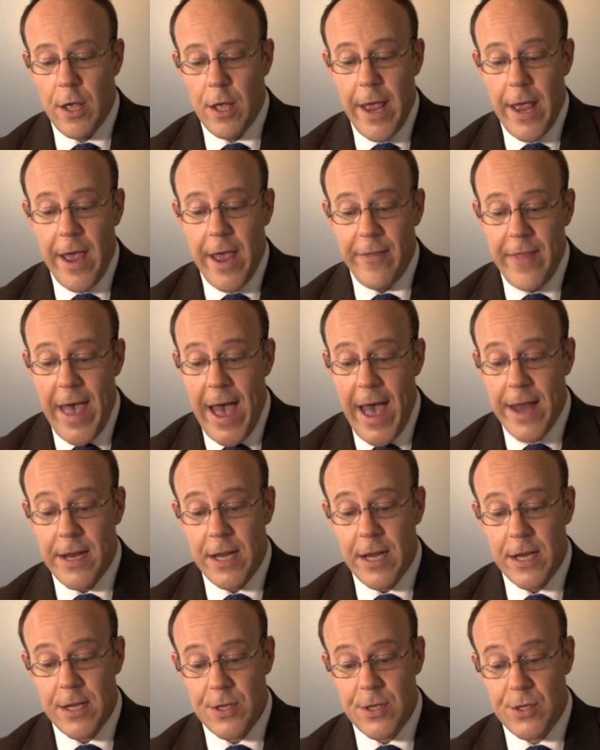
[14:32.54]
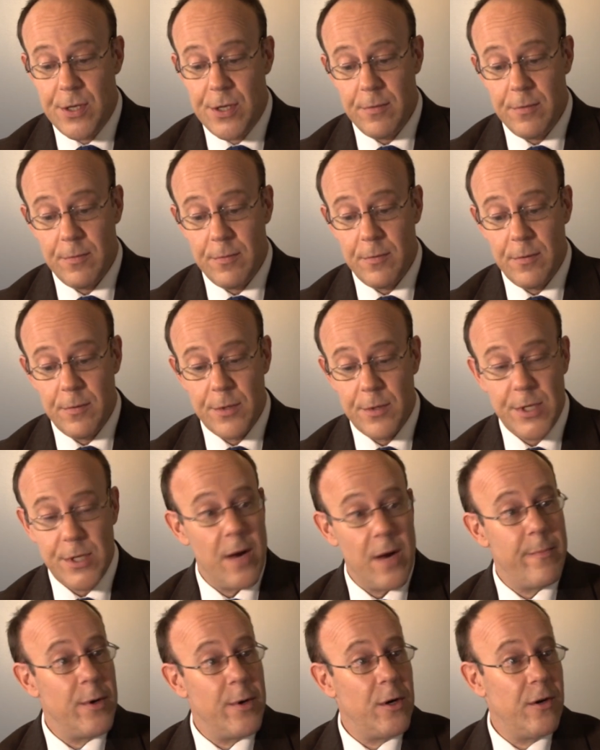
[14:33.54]
And that is
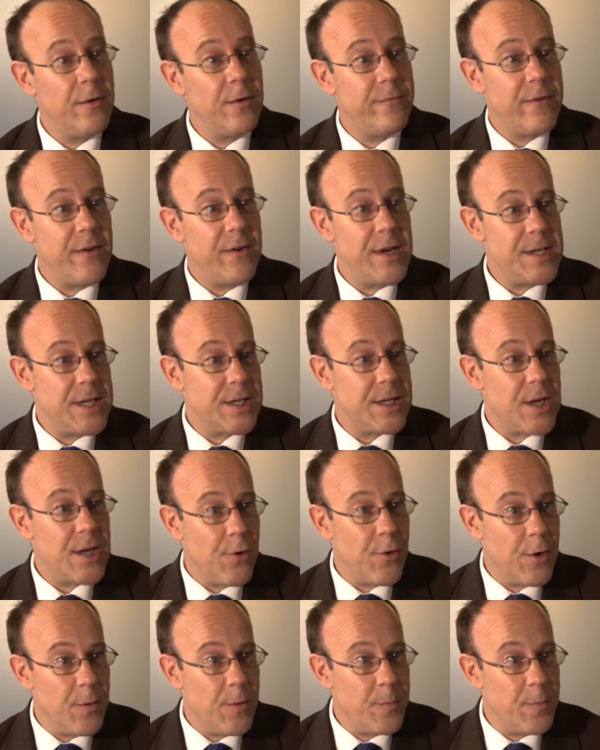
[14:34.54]
Senate Bill 5600.